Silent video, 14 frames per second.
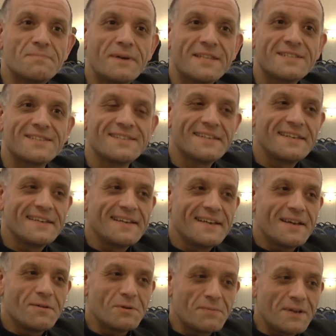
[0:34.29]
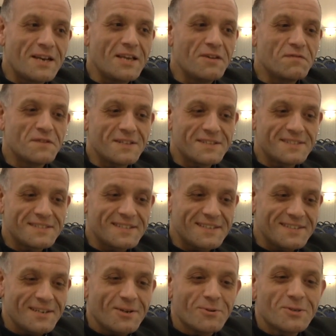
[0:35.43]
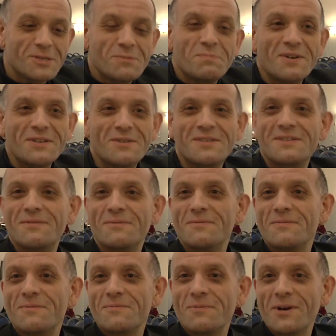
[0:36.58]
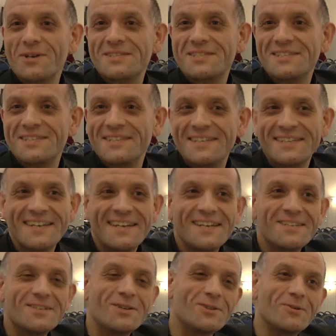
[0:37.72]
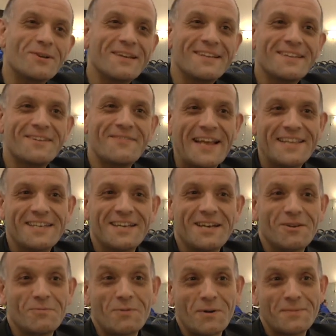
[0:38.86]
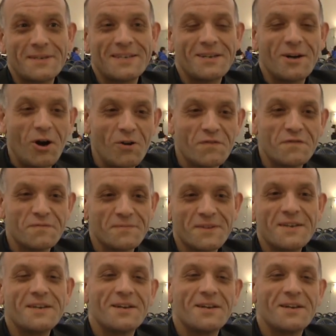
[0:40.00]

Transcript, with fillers: But we believe that the Holy Spirit works not only in the Vatican, or probably often